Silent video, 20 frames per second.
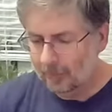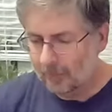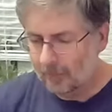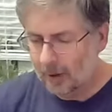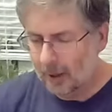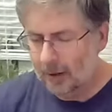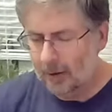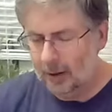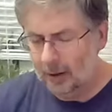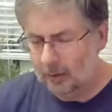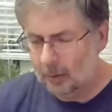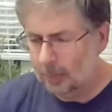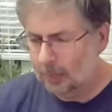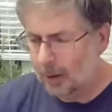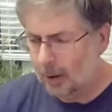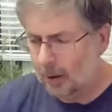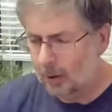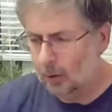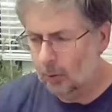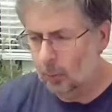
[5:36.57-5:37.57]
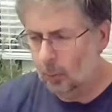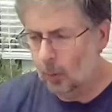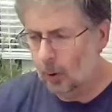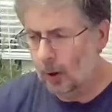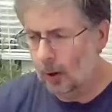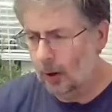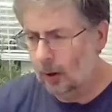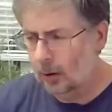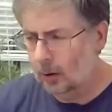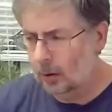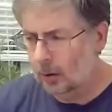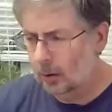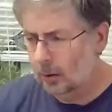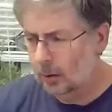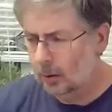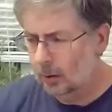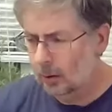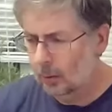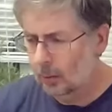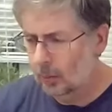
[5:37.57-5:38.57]
It pairs well
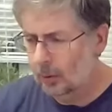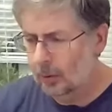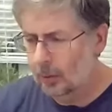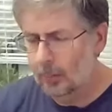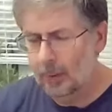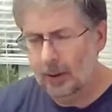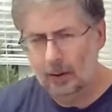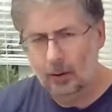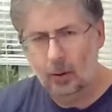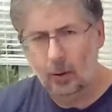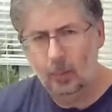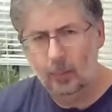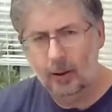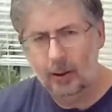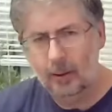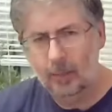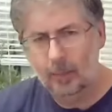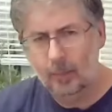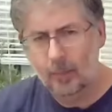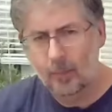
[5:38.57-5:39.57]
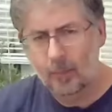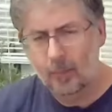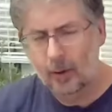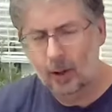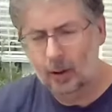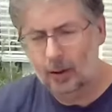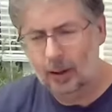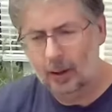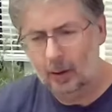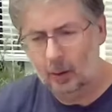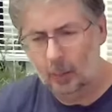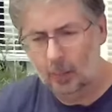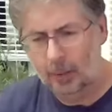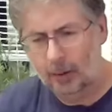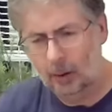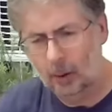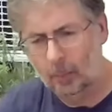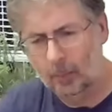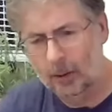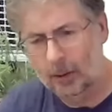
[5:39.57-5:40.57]
with the mango mead, the Dango
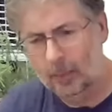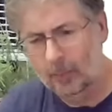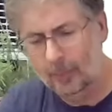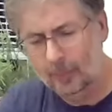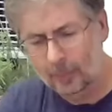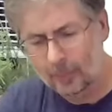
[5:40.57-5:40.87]
Mango Mead.